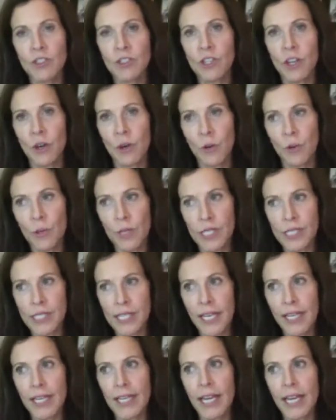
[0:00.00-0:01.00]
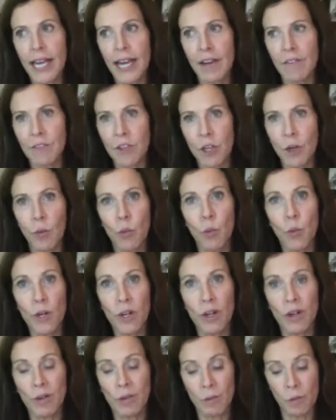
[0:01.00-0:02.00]
So the second half, you know,
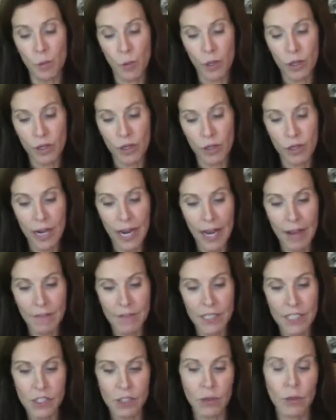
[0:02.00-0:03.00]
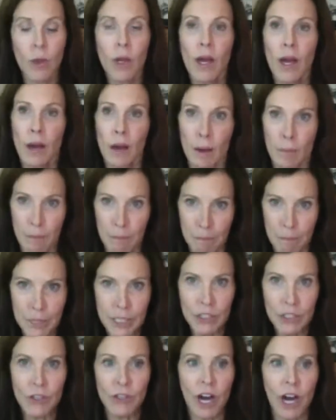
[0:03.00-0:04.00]
we're having to
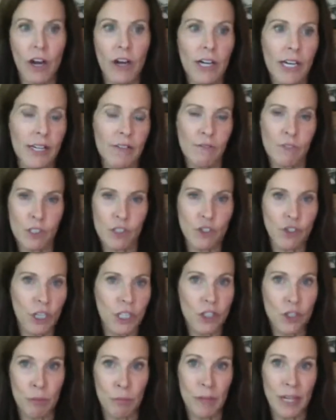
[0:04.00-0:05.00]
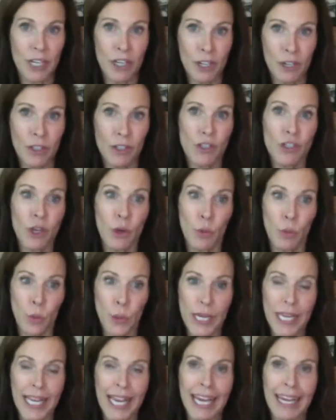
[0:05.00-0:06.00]
build our infrastructure bigger so
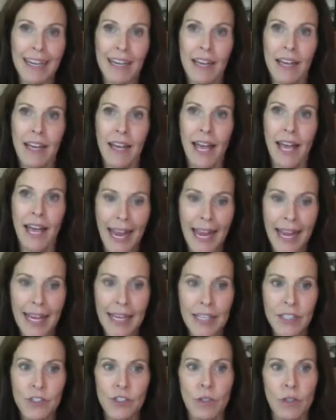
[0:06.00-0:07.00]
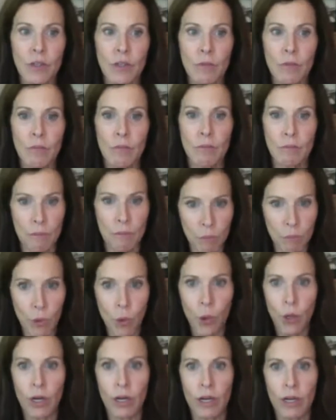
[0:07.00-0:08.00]
we can handle
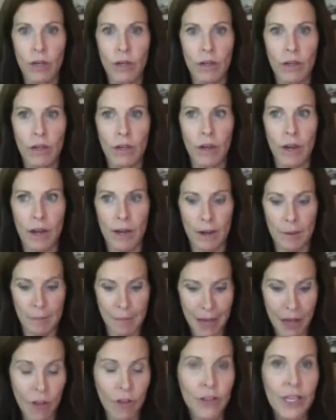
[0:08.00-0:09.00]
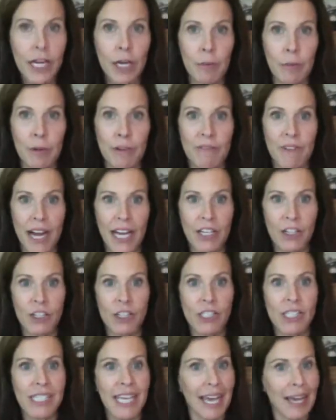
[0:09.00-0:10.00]
more healthcare
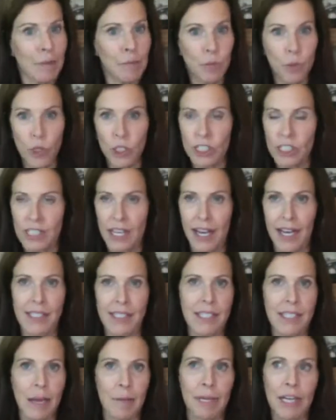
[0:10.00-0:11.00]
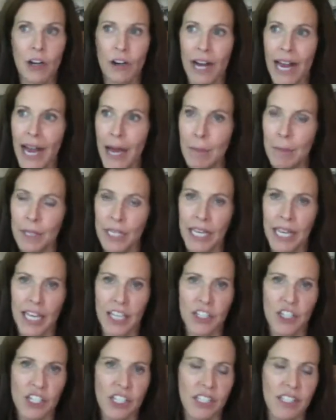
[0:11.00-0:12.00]
providers and more sites. I mean, our
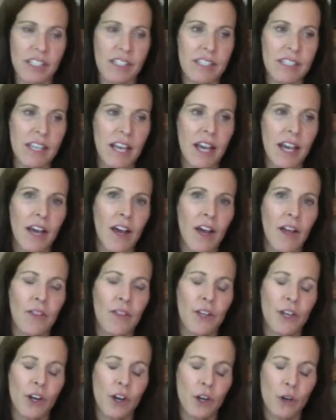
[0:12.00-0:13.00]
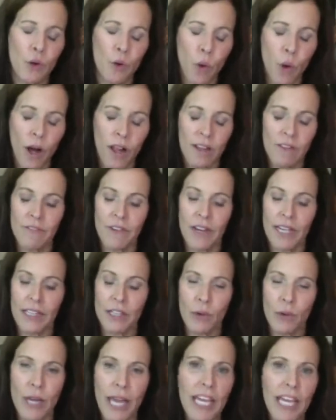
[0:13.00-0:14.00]
applications that are qualified
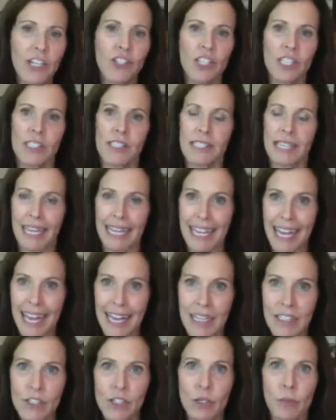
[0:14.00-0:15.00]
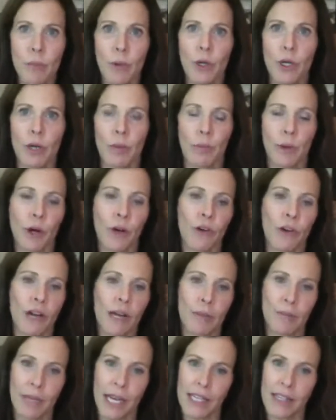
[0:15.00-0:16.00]
locations that can support a
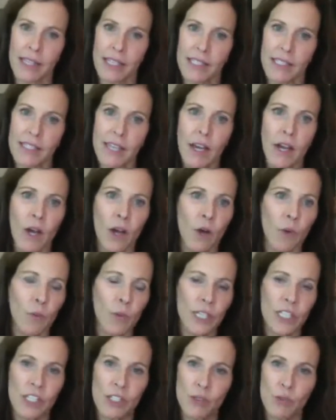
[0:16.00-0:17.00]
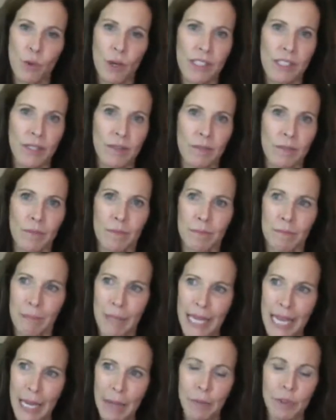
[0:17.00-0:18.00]
program like this. We just want to
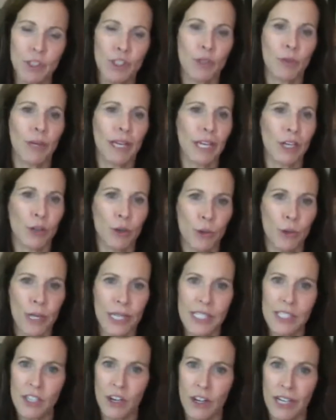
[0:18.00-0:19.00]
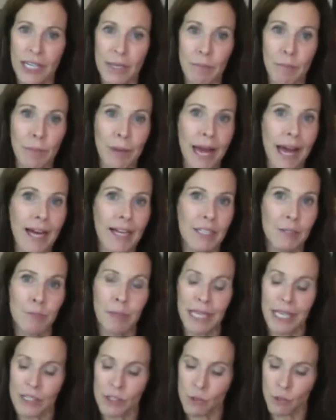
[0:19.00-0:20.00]
be able to increase our impact
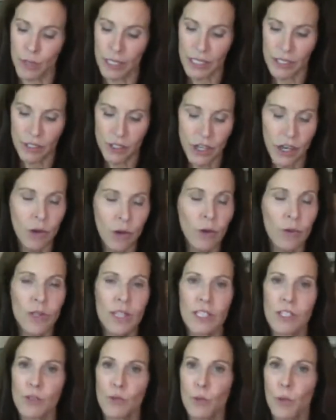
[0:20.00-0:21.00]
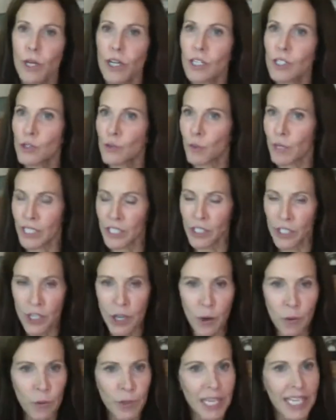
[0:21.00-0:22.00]
because we know this works. We
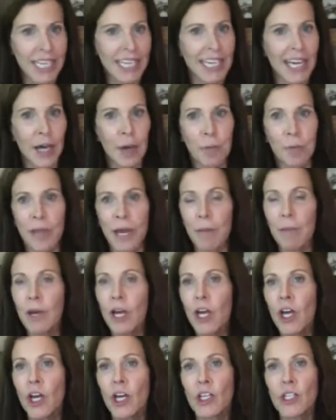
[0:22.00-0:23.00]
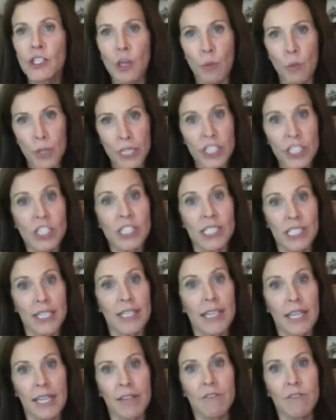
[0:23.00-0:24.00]
know we could help them. So we just
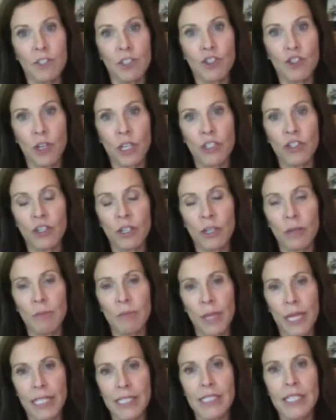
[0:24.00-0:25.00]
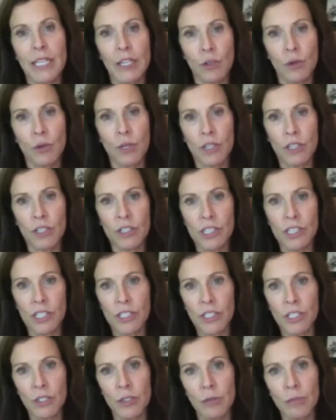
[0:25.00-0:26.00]
need the infrastructure in place in order to
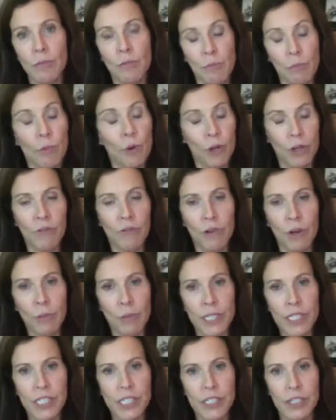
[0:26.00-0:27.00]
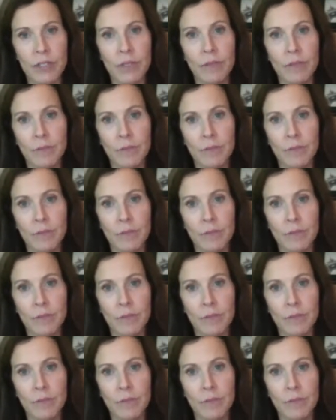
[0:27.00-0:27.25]
do more of what we do.